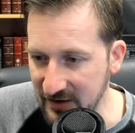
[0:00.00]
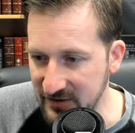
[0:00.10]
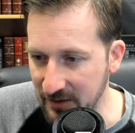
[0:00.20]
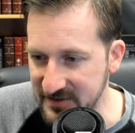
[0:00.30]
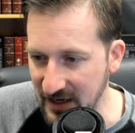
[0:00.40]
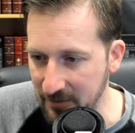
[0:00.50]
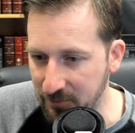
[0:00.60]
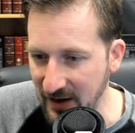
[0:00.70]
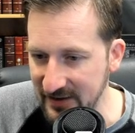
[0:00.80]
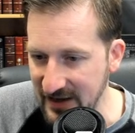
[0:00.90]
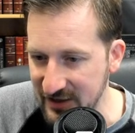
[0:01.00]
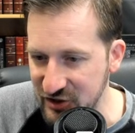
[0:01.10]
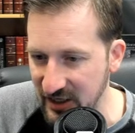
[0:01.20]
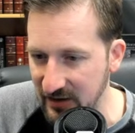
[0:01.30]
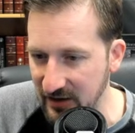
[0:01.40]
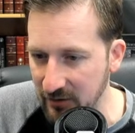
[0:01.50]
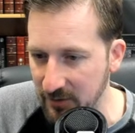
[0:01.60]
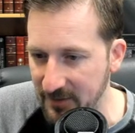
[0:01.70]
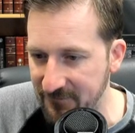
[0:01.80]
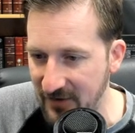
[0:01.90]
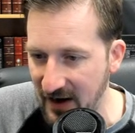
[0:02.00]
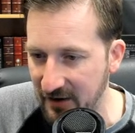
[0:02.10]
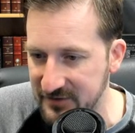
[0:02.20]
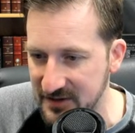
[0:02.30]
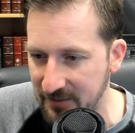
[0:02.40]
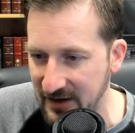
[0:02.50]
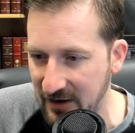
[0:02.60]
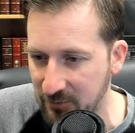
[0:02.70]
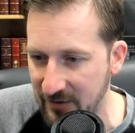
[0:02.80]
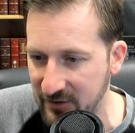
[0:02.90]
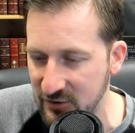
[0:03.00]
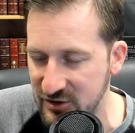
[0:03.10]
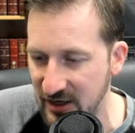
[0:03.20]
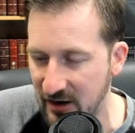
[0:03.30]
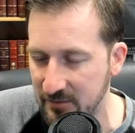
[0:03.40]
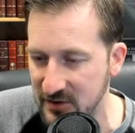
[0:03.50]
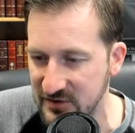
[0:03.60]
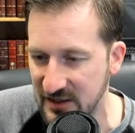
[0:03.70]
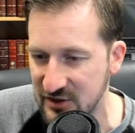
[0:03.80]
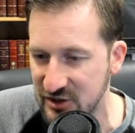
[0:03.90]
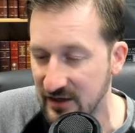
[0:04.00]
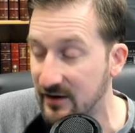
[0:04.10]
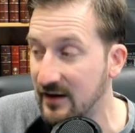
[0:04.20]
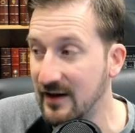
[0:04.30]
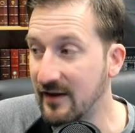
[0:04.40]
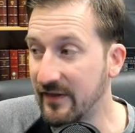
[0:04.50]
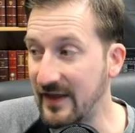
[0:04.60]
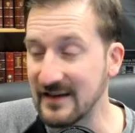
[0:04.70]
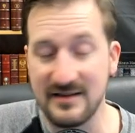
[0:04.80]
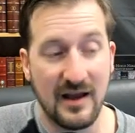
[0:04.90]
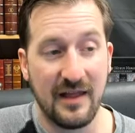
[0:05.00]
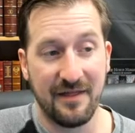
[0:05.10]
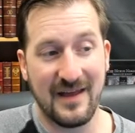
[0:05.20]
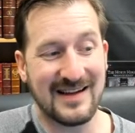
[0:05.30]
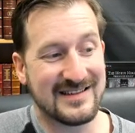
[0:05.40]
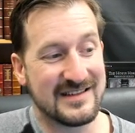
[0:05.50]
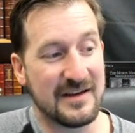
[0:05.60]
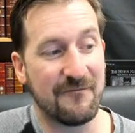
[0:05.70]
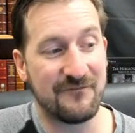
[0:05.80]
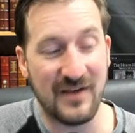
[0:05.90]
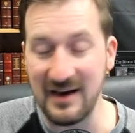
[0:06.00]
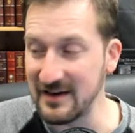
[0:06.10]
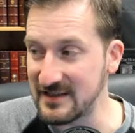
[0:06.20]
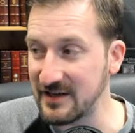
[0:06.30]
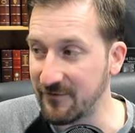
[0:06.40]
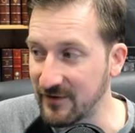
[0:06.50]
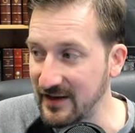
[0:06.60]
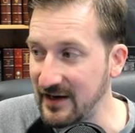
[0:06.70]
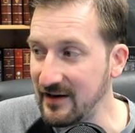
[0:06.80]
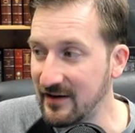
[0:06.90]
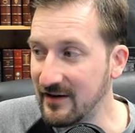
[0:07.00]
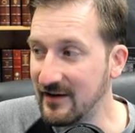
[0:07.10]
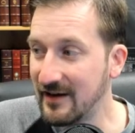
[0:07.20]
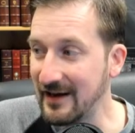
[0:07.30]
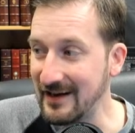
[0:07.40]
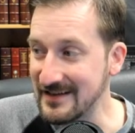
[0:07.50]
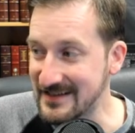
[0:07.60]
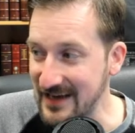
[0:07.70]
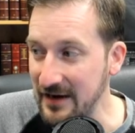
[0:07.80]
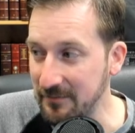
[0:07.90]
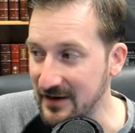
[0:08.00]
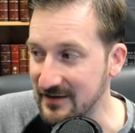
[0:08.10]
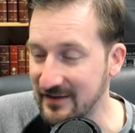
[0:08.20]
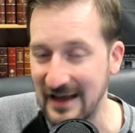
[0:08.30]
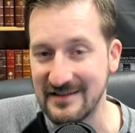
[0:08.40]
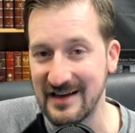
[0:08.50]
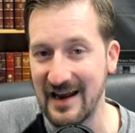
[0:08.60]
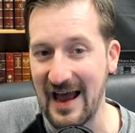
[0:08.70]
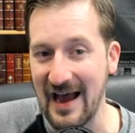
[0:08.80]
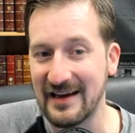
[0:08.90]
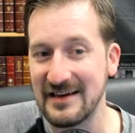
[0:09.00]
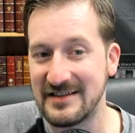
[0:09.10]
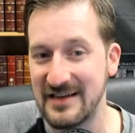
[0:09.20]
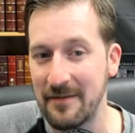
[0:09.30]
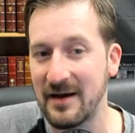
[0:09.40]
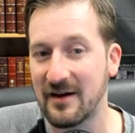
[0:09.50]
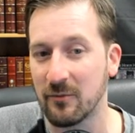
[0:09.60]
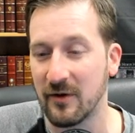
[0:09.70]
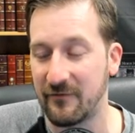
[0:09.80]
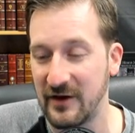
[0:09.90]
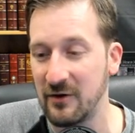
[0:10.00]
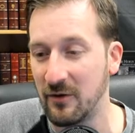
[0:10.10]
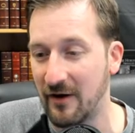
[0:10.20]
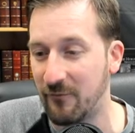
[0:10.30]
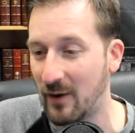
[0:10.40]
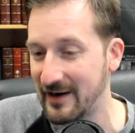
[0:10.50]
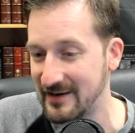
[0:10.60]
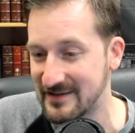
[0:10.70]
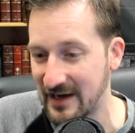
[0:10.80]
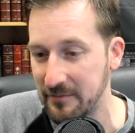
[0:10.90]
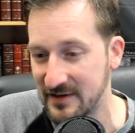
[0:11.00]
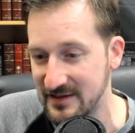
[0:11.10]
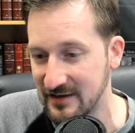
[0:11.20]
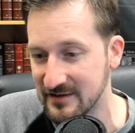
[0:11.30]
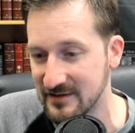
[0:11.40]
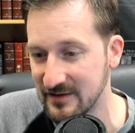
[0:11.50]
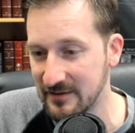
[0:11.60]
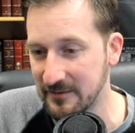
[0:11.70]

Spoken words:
That's what I'm saying. Break that shit. It would be fire if somebody had revolutionary music and shit. That's definitively incitement. That's an academic review of what incitement is.